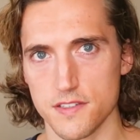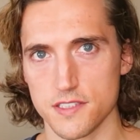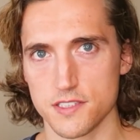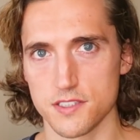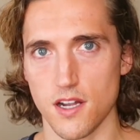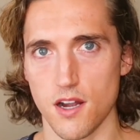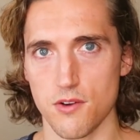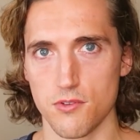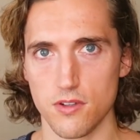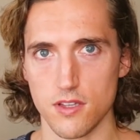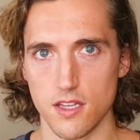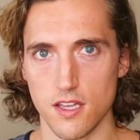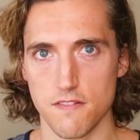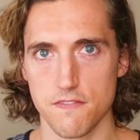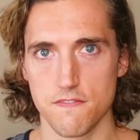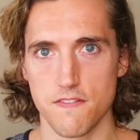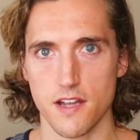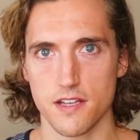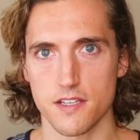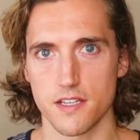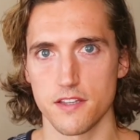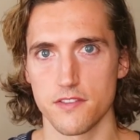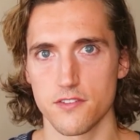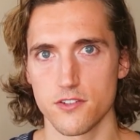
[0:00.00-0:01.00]
It's not really
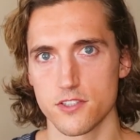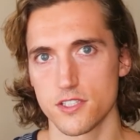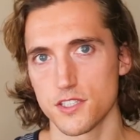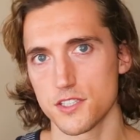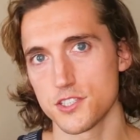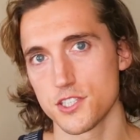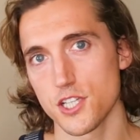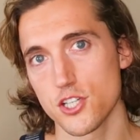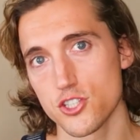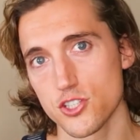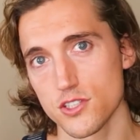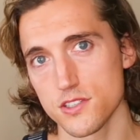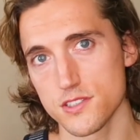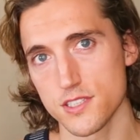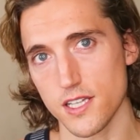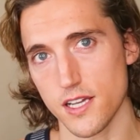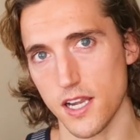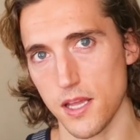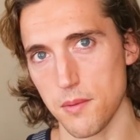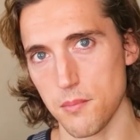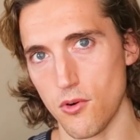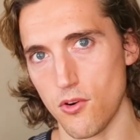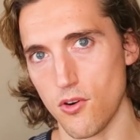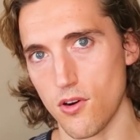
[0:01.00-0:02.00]
affecting their decisions
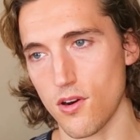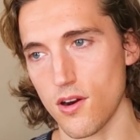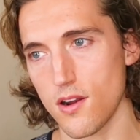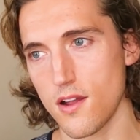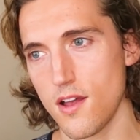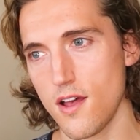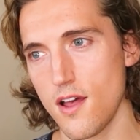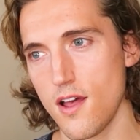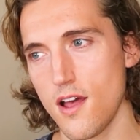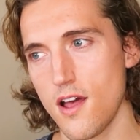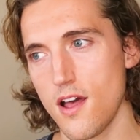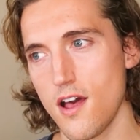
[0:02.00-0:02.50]
anymore.